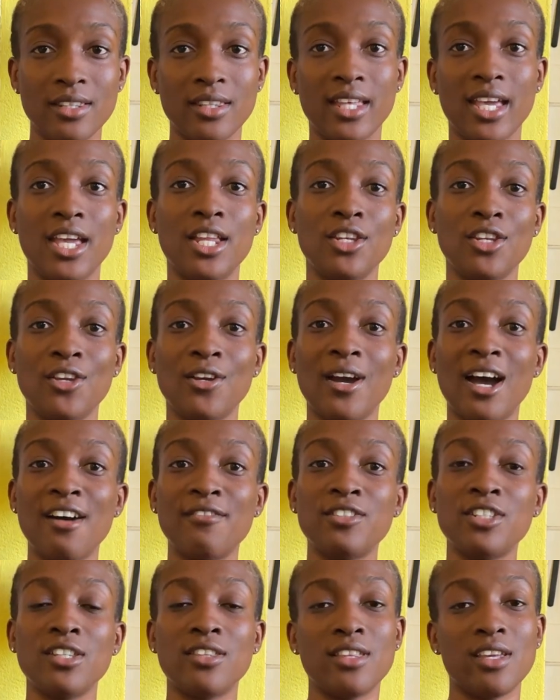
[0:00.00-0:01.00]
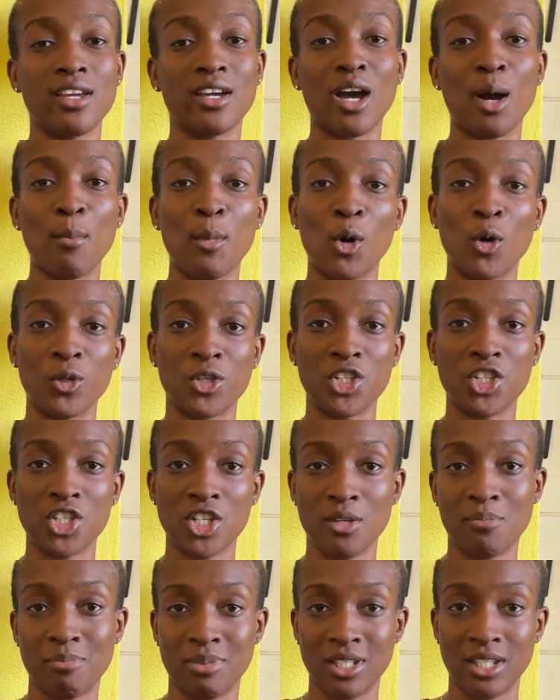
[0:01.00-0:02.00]
then you have to think about
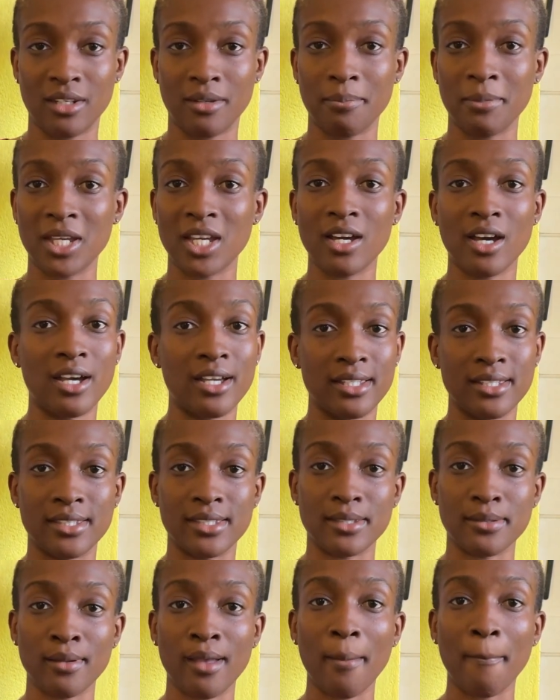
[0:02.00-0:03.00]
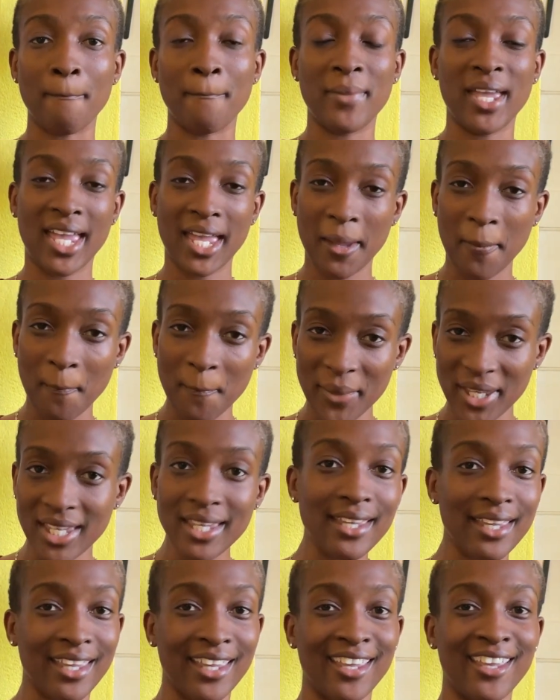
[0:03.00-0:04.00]
shipping. Because
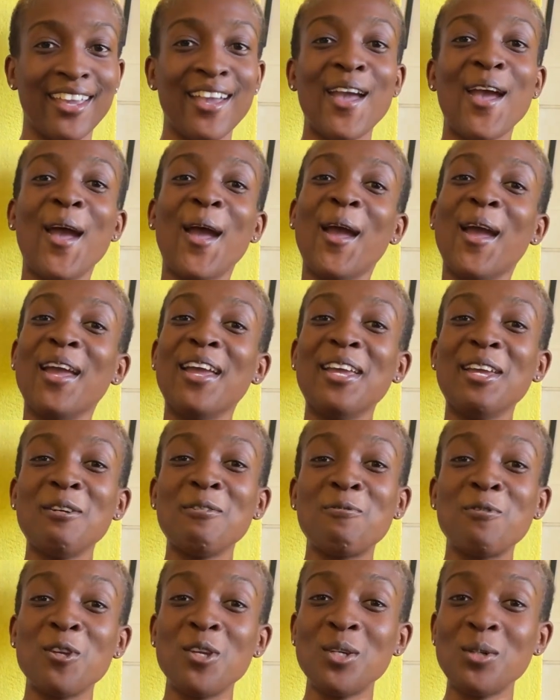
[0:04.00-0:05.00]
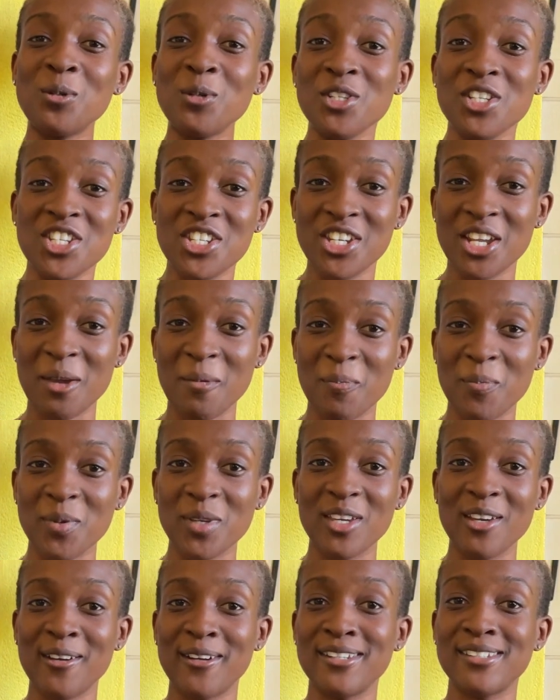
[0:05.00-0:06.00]
baby, if you ship
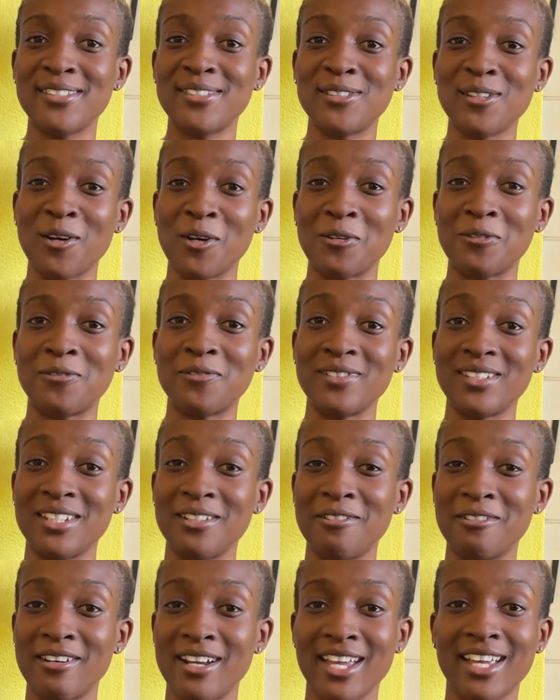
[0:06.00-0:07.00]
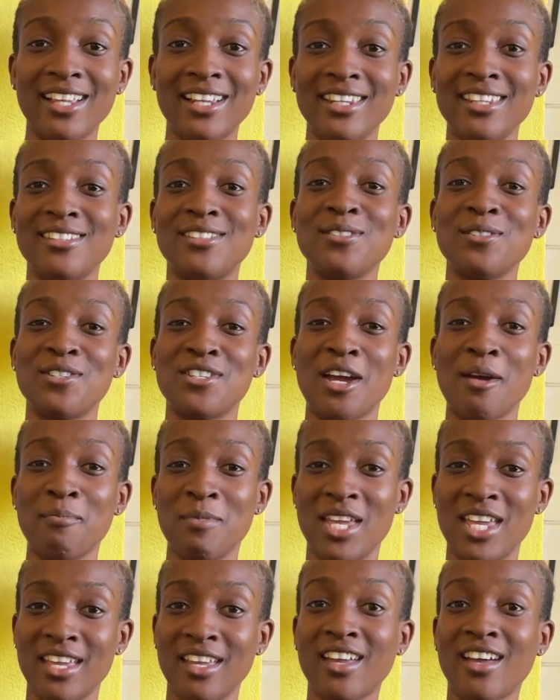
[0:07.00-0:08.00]
your stuff directly to
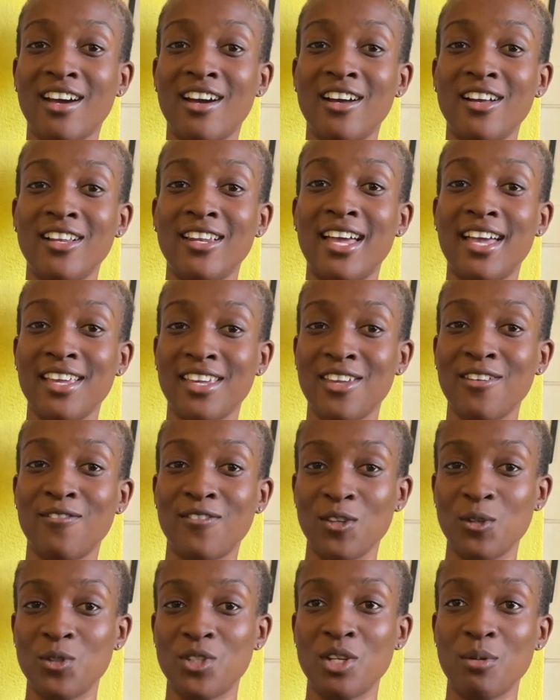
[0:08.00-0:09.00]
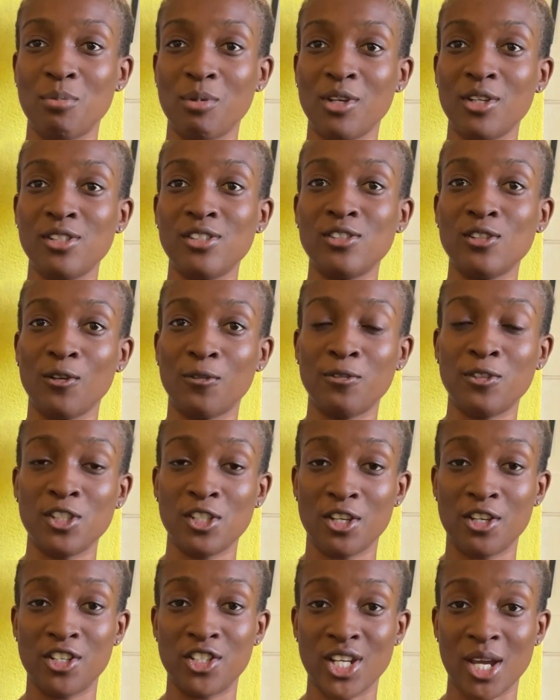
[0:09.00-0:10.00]
Jamaica, like if you ship your stuff to
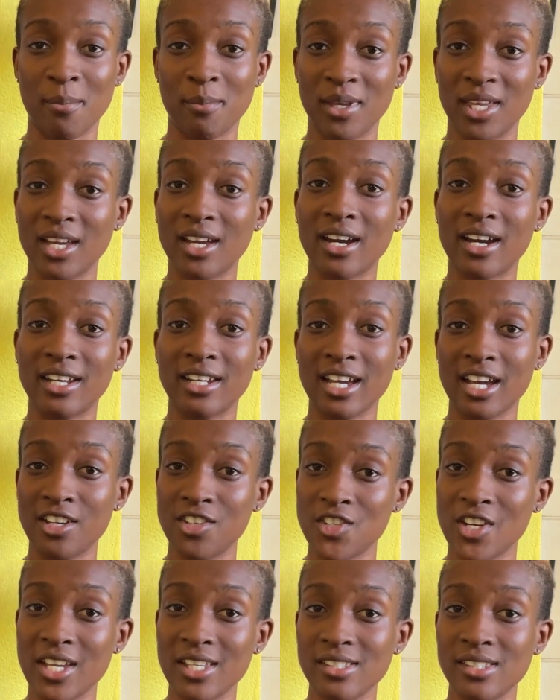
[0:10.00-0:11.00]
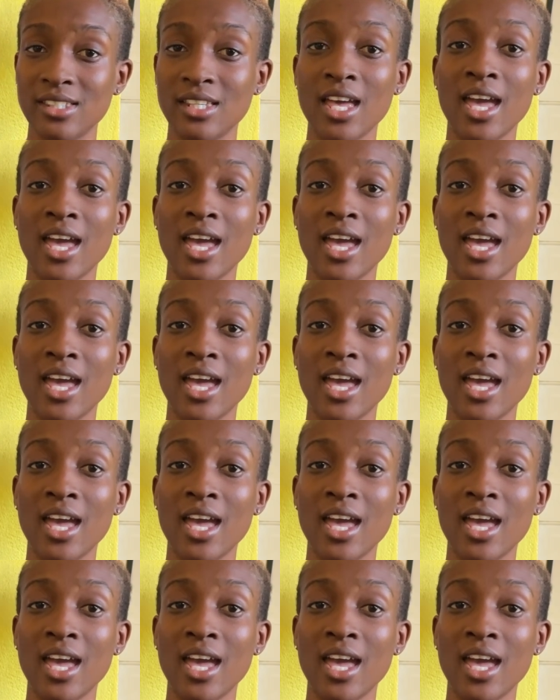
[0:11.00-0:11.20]
your Jamaican address,